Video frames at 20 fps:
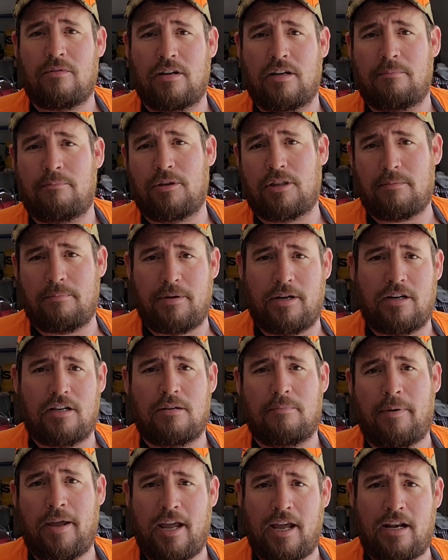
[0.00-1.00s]
We're going to put the beer in
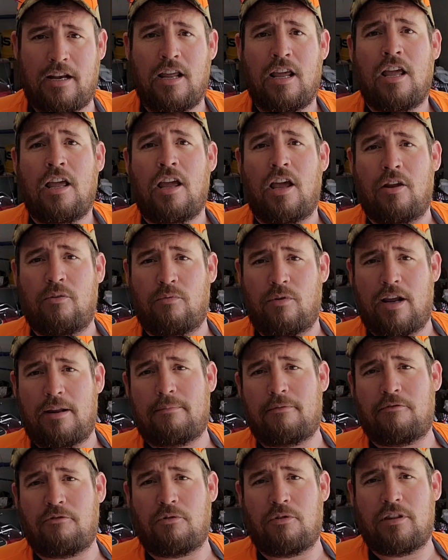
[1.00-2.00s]
the pan, and
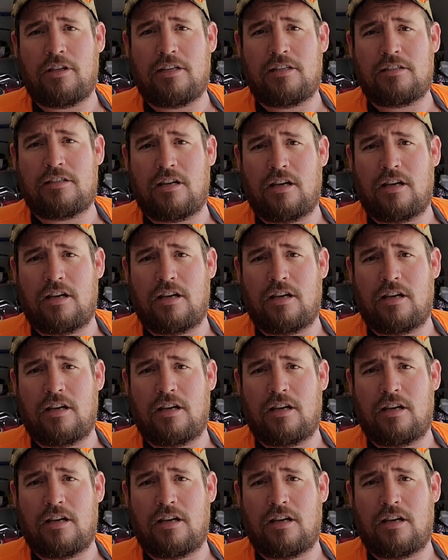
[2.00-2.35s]
right before these